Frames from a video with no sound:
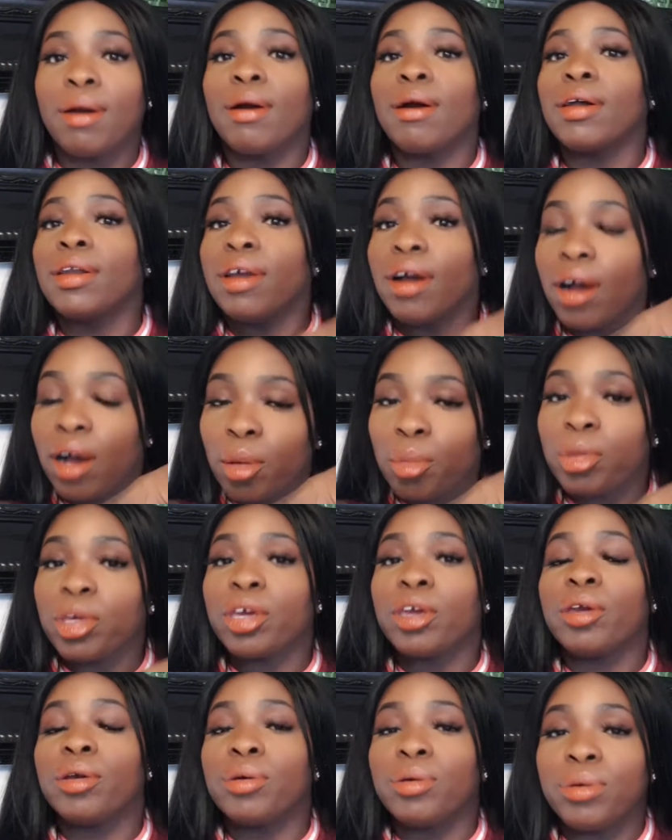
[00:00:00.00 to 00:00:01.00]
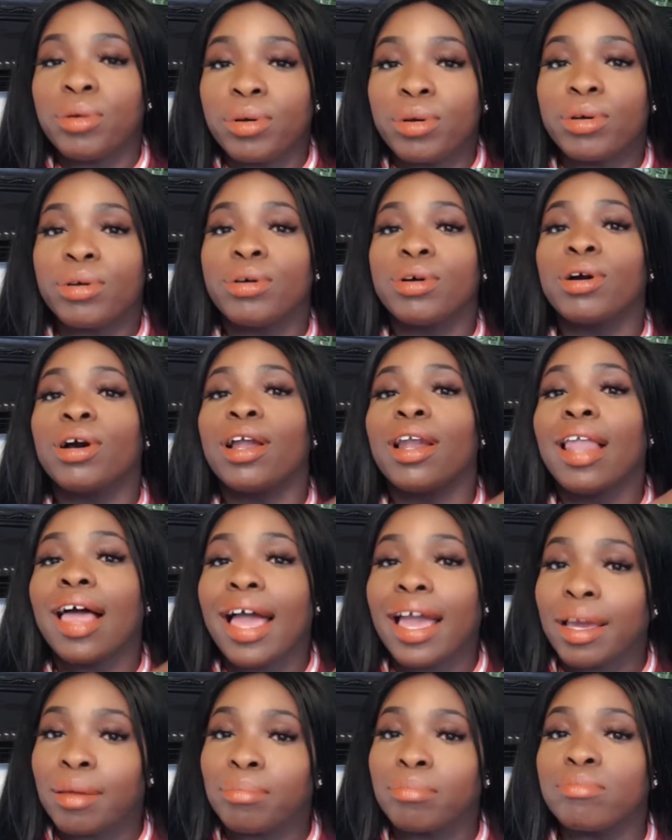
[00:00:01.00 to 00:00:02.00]
an uphill
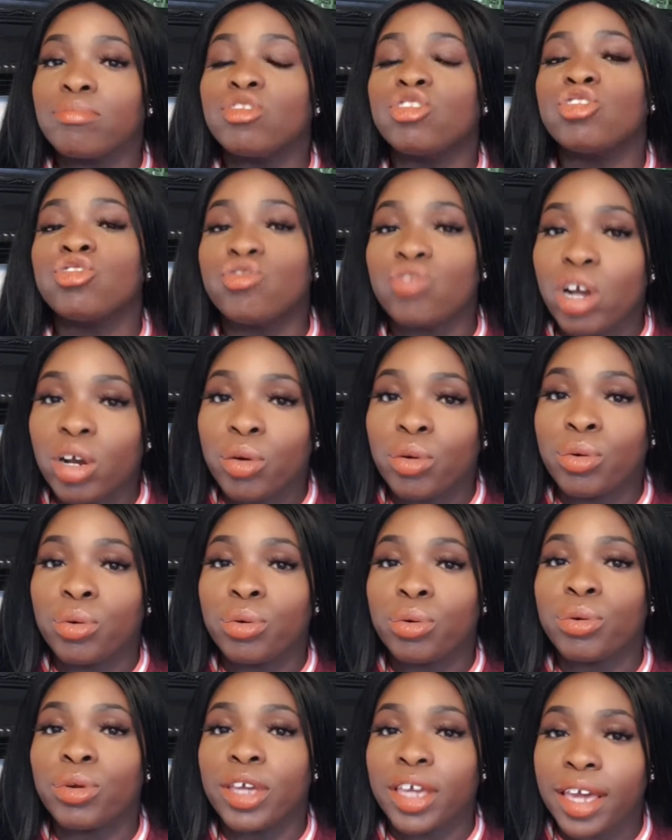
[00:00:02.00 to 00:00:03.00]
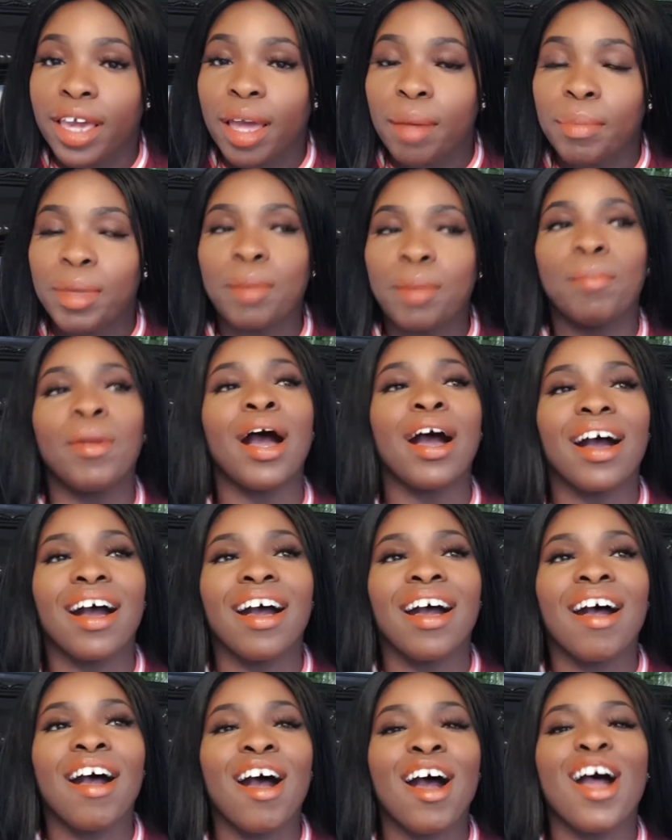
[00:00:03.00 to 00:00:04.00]
climb, struggle, you get me? But
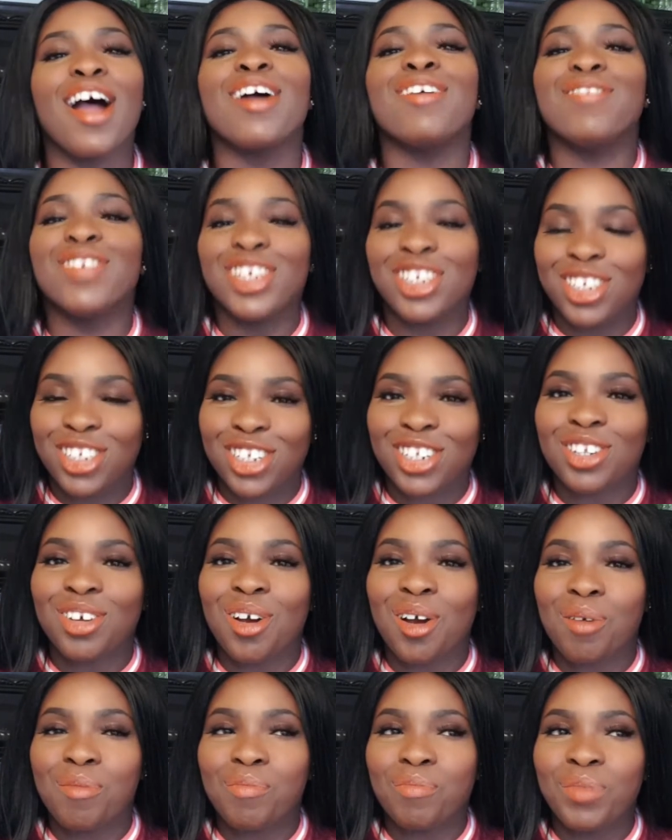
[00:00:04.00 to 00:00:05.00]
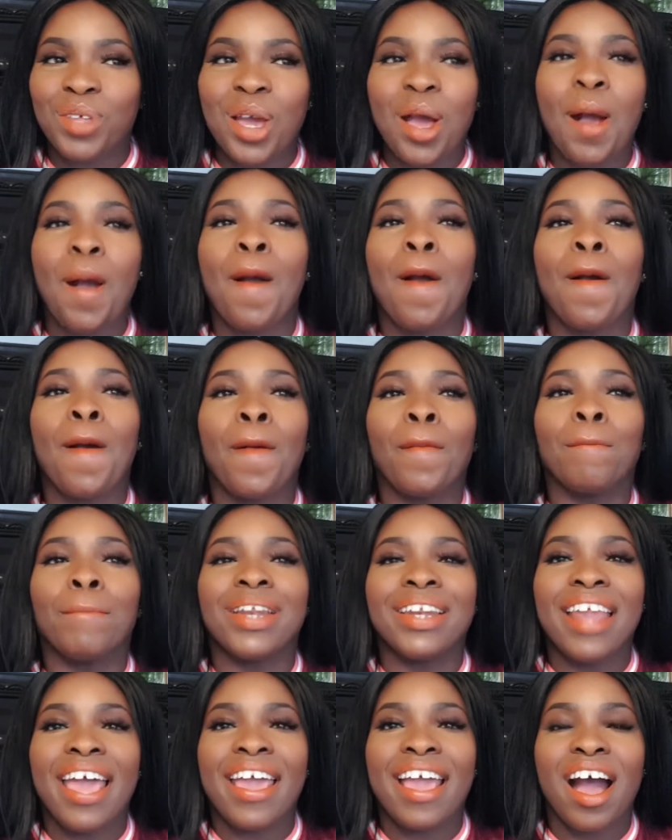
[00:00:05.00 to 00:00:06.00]
I reached the top.
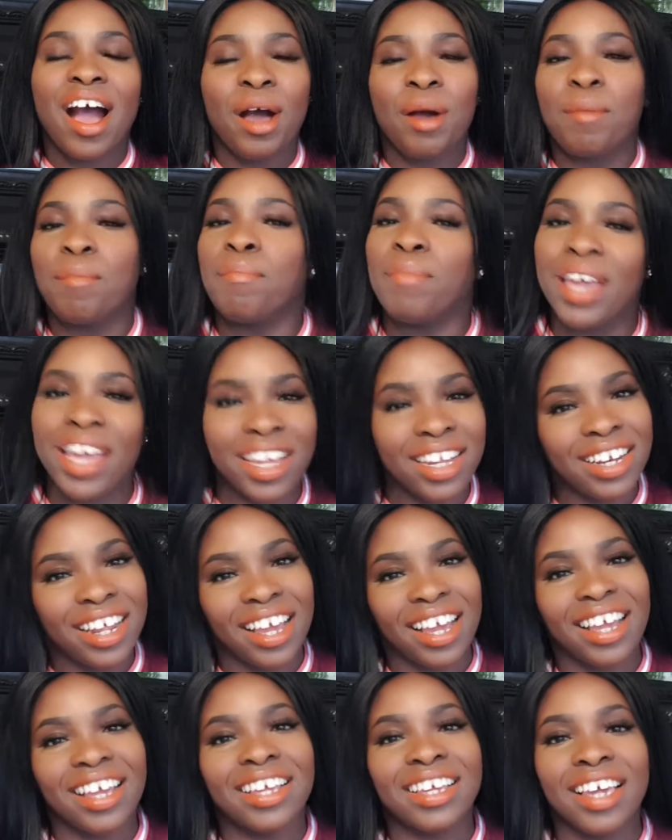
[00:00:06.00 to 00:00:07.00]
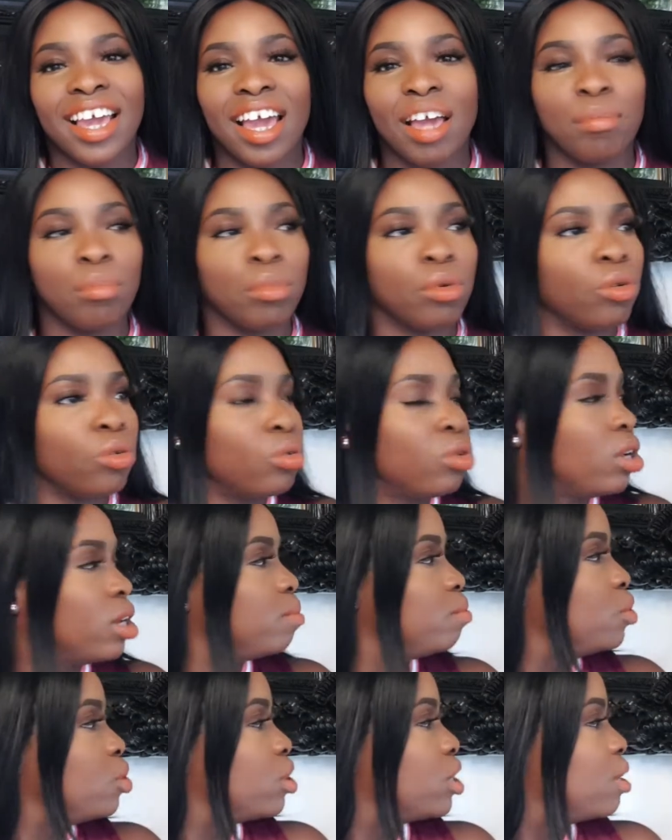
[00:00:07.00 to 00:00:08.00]
There, made it. Yep. Oh,
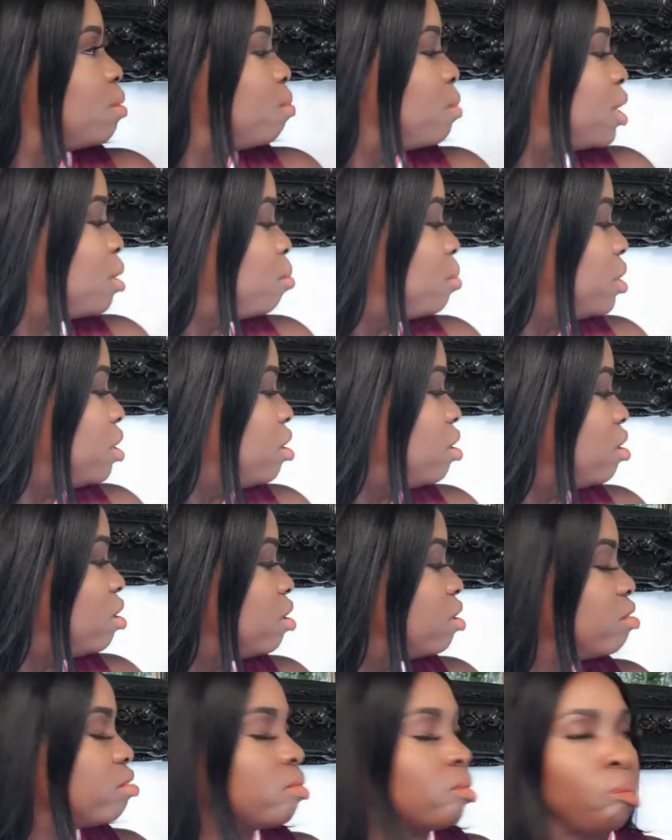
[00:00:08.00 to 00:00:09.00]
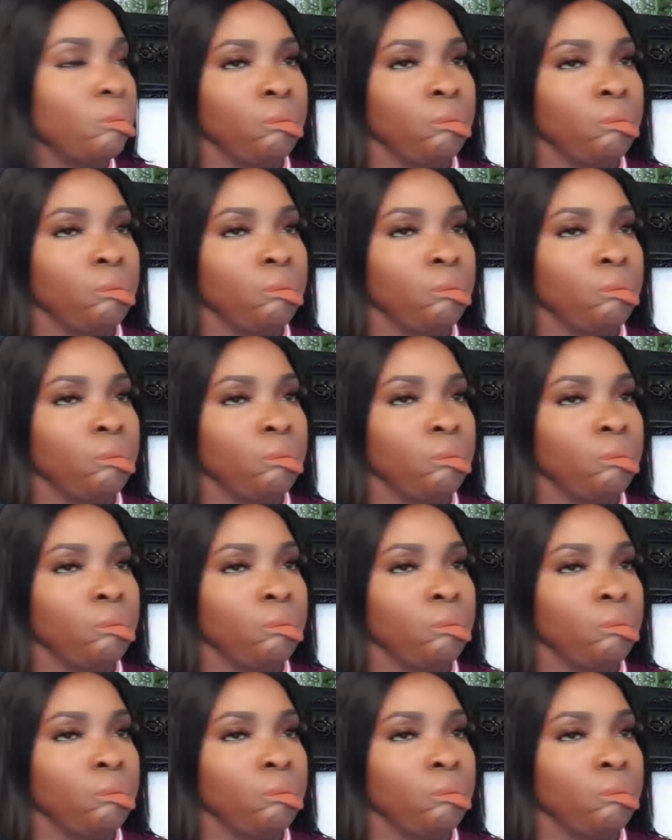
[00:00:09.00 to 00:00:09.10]
I'm knocking my plant.